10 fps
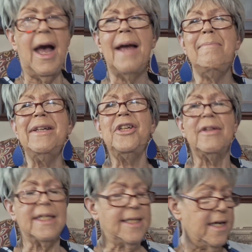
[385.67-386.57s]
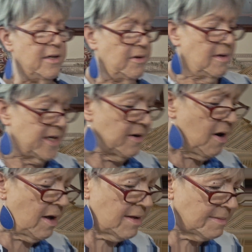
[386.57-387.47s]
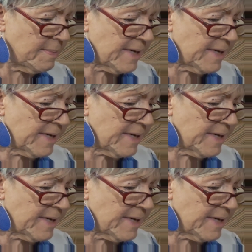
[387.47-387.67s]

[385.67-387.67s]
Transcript: mentioned this in an earlier haul,